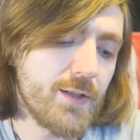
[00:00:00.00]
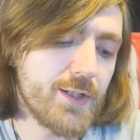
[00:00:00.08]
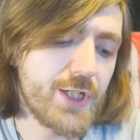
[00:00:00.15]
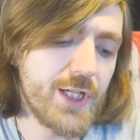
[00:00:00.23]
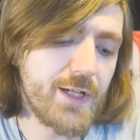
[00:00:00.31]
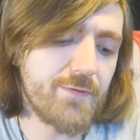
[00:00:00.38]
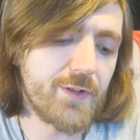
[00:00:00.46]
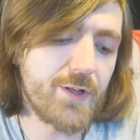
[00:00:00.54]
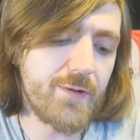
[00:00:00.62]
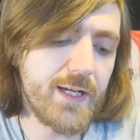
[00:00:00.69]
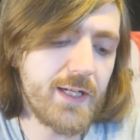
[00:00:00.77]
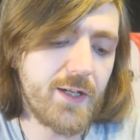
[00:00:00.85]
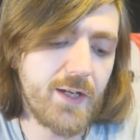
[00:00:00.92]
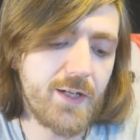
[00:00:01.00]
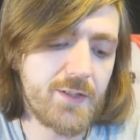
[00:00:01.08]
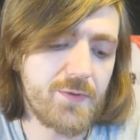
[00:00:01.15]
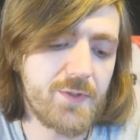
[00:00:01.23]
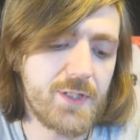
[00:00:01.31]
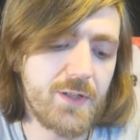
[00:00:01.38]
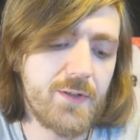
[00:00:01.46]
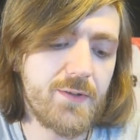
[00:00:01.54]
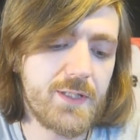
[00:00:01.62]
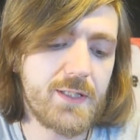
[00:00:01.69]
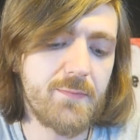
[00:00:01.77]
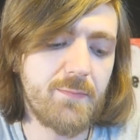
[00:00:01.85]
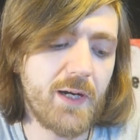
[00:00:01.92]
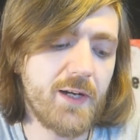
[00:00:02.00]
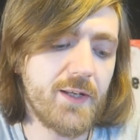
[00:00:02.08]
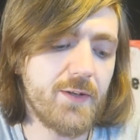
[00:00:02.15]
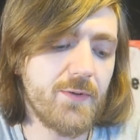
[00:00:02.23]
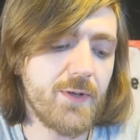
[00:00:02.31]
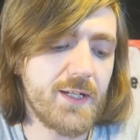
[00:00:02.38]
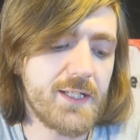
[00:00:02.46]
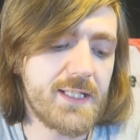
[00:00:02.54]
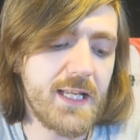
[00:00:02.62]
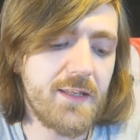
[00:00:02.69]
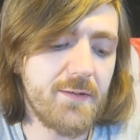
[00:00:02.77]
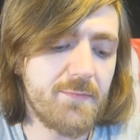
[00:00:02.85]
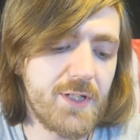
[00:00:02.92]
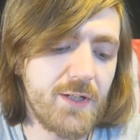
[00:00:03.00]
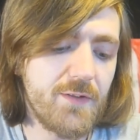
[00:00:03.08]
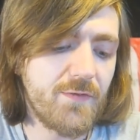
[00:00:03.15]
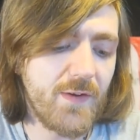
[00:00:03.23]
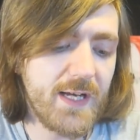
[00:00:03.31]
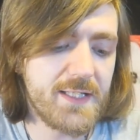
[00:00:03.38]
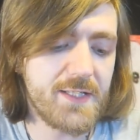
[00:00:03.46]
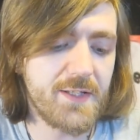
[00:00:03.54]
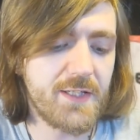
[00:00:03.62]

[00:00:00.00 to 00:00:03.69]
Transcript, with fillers: that she of the green kirtle salutes them by you and has sent them two fair